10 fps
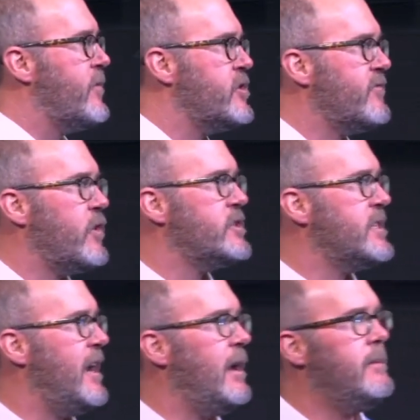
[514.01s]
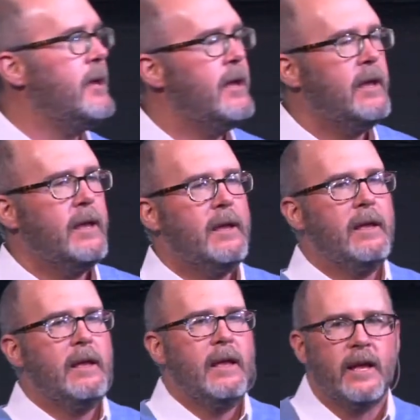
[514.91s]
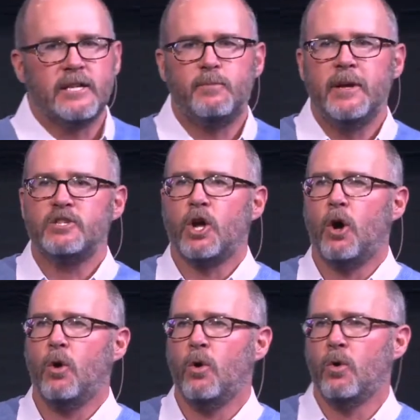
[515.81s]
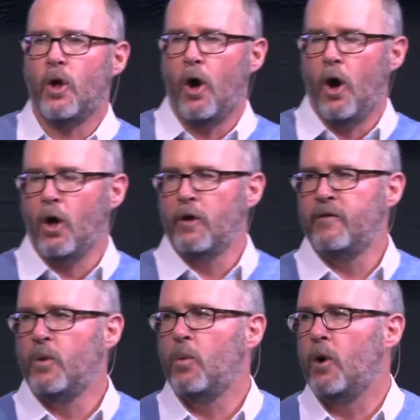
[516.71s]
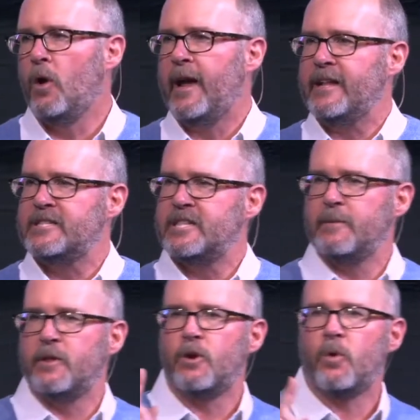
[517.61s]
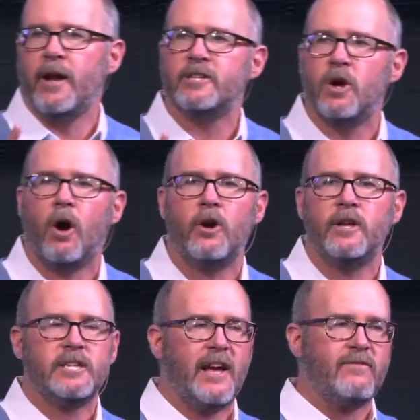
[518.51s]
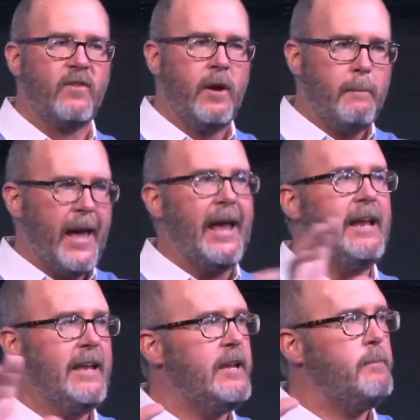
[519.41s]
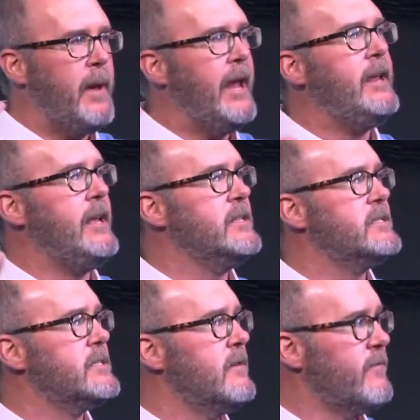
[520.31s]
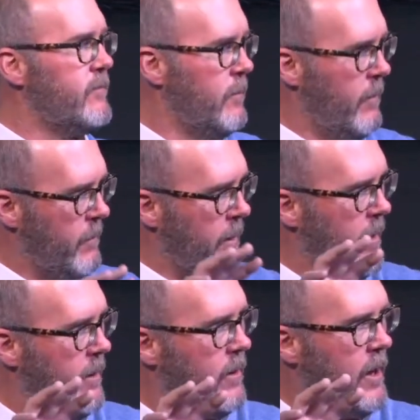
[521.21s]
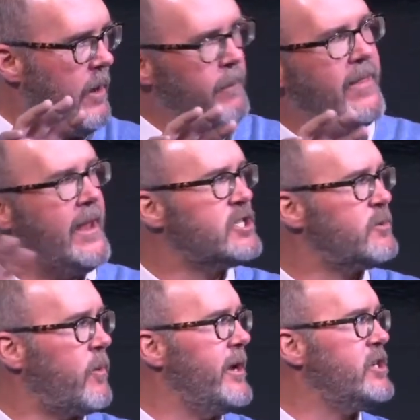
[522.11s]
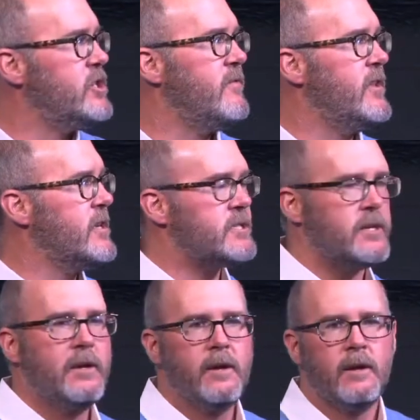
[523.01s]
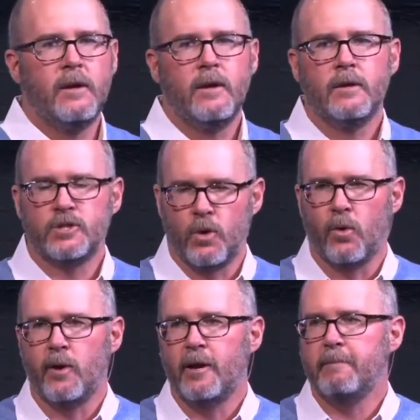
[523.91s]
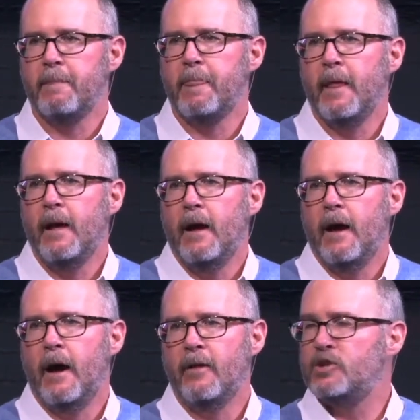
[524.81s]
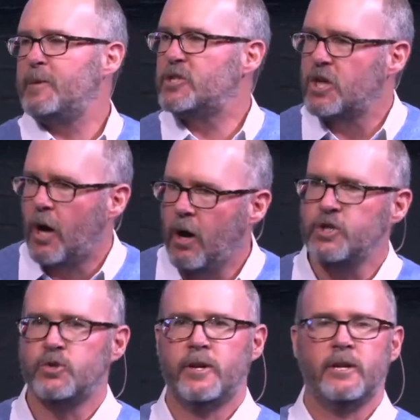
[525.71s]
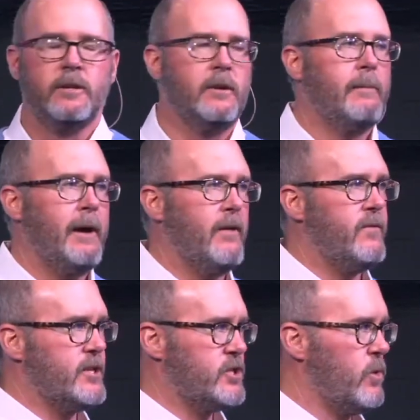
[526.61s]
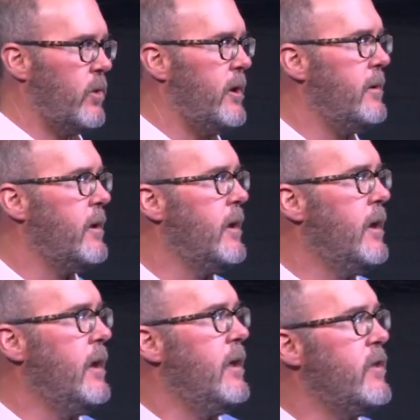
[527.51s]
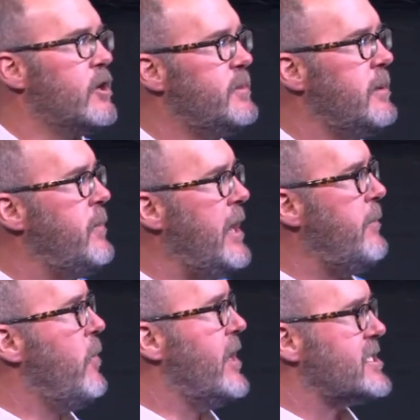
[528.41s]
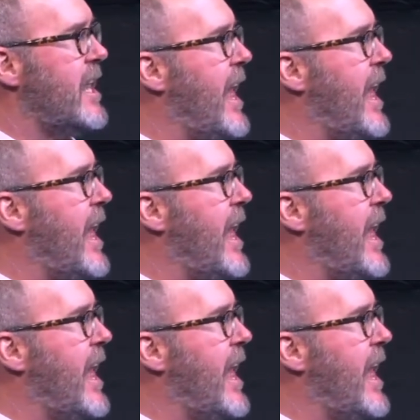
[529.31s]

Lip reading: the first time, has been told all over the world, and some of the greatest artists have painted paintings by the inspiration of this story. There's been songs written about this story. There's been people that's